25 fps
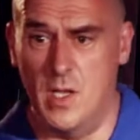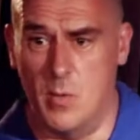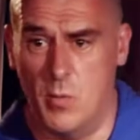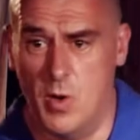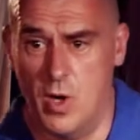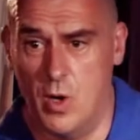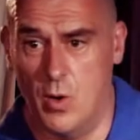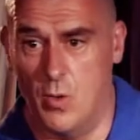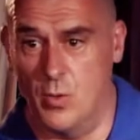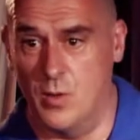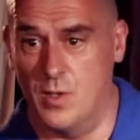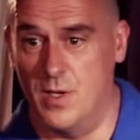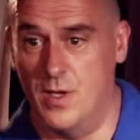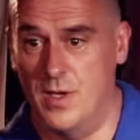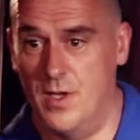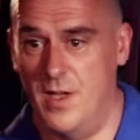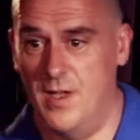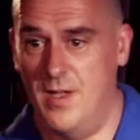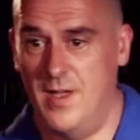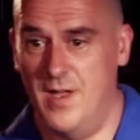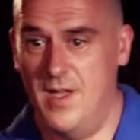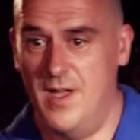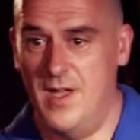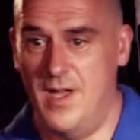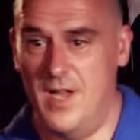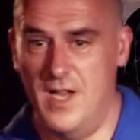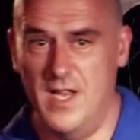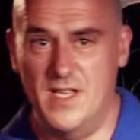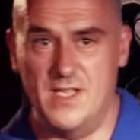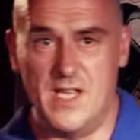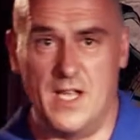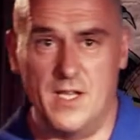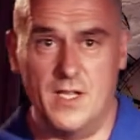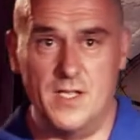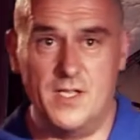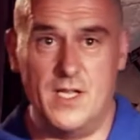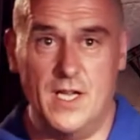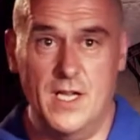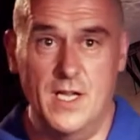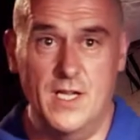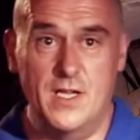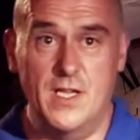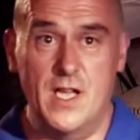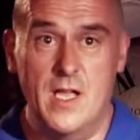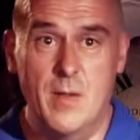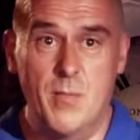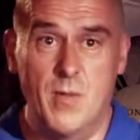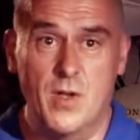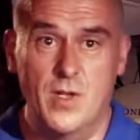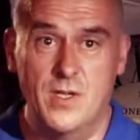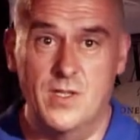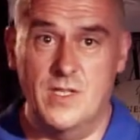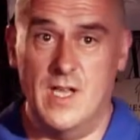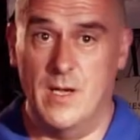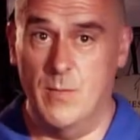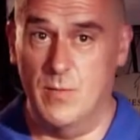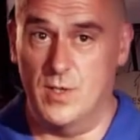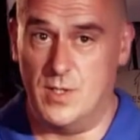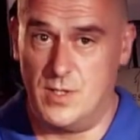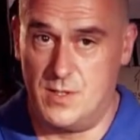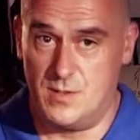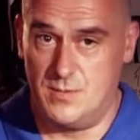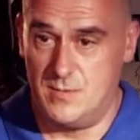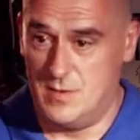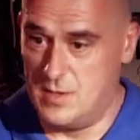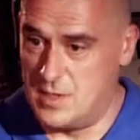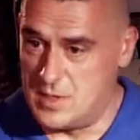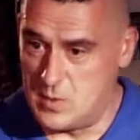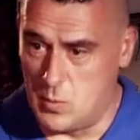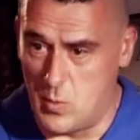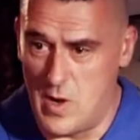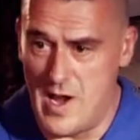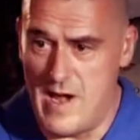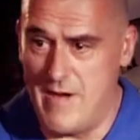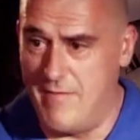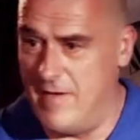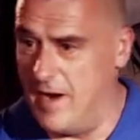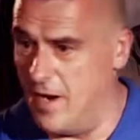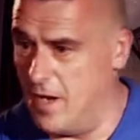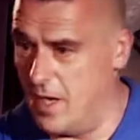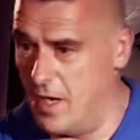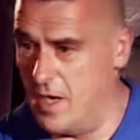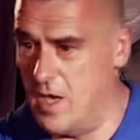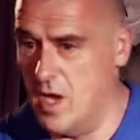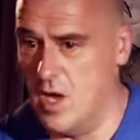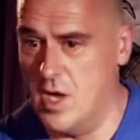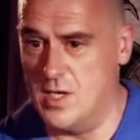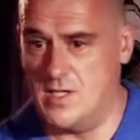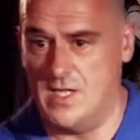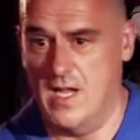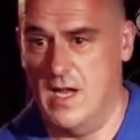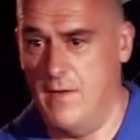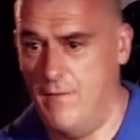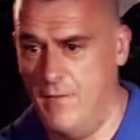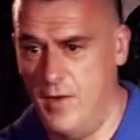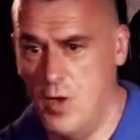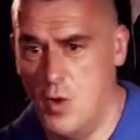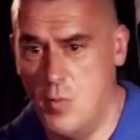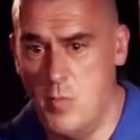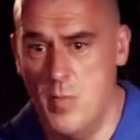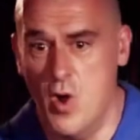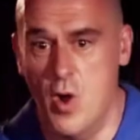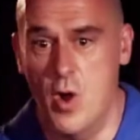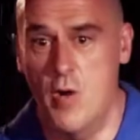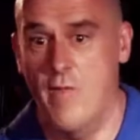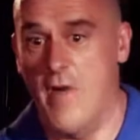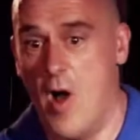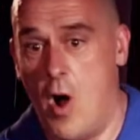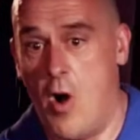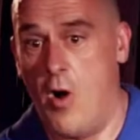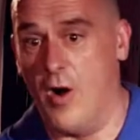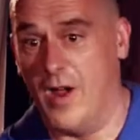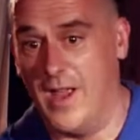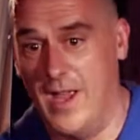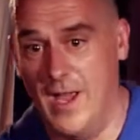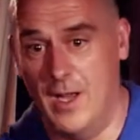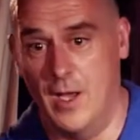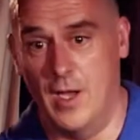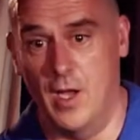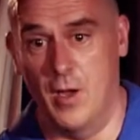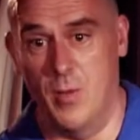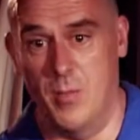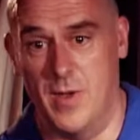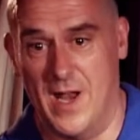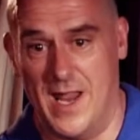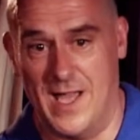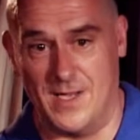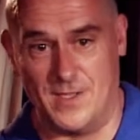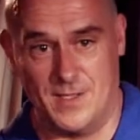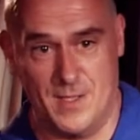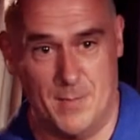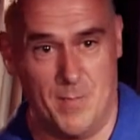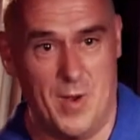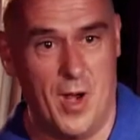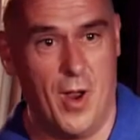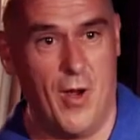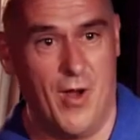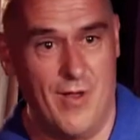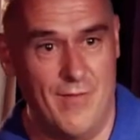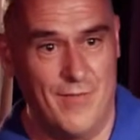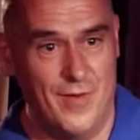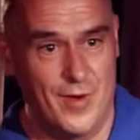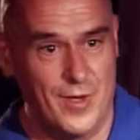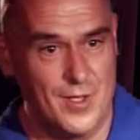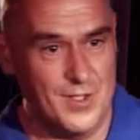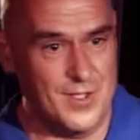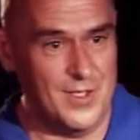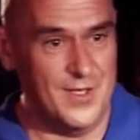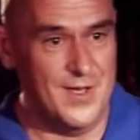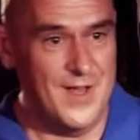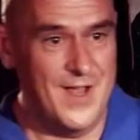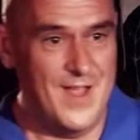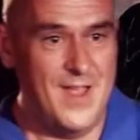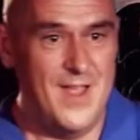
the world and his unseen demons. He was swearing and cursing, if you move, I'll kill you, but that's the polite version.